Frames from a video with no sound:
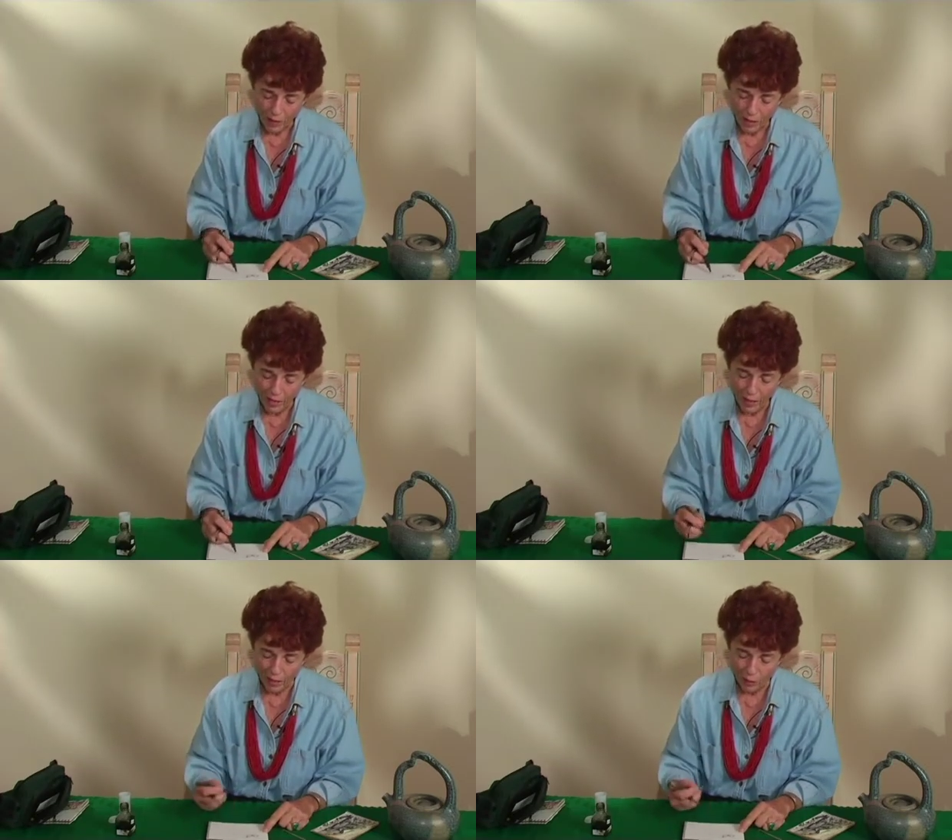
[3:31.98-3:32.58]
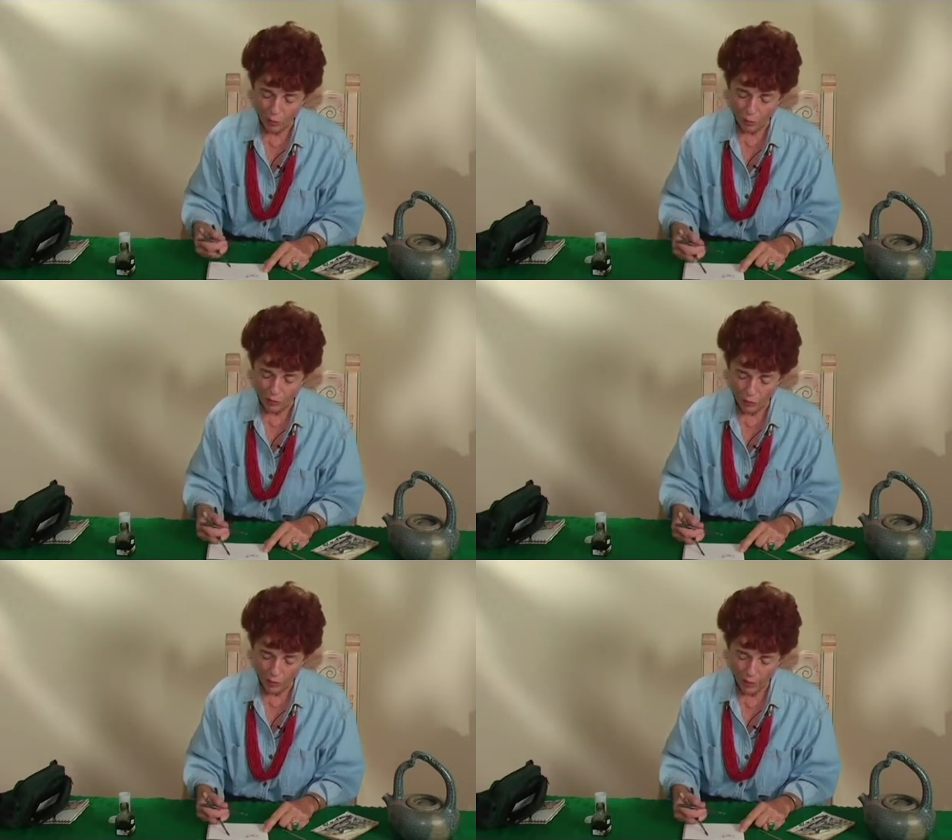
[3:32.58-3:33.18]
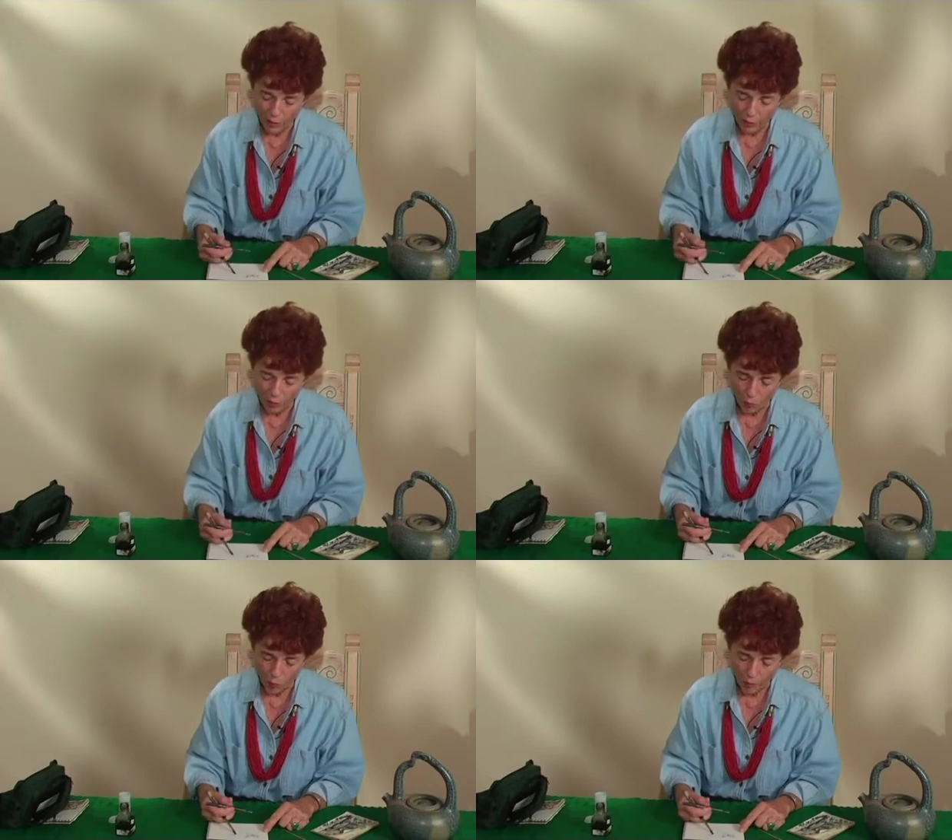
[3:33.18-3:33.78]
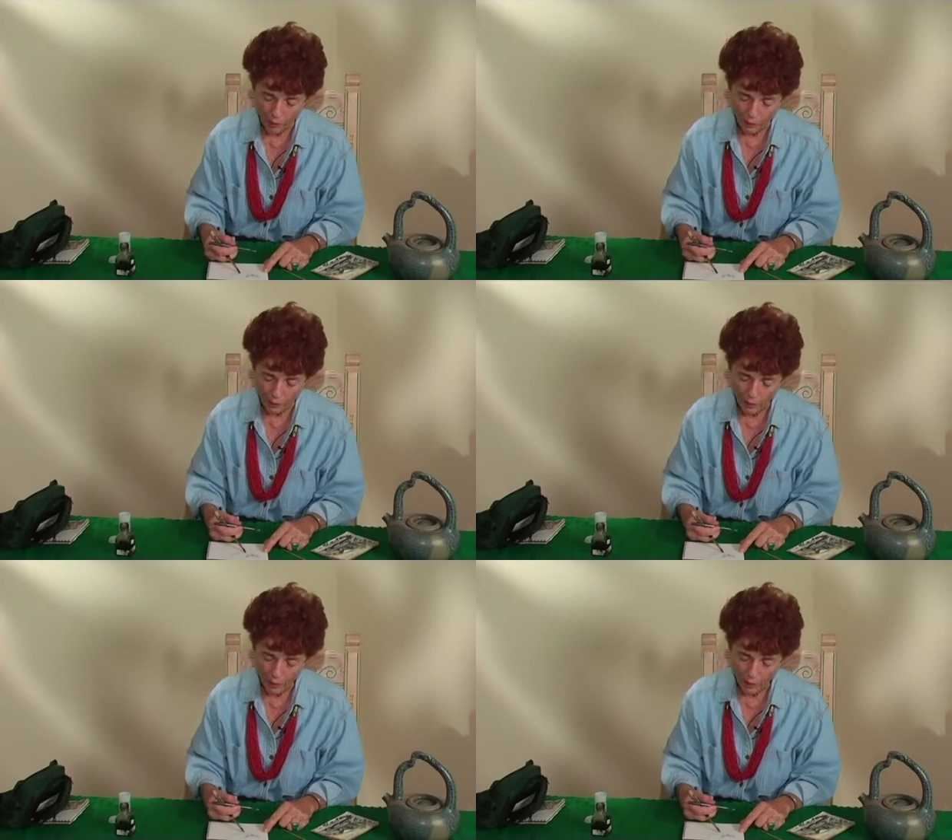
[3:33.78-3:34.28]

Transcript: And when you add water,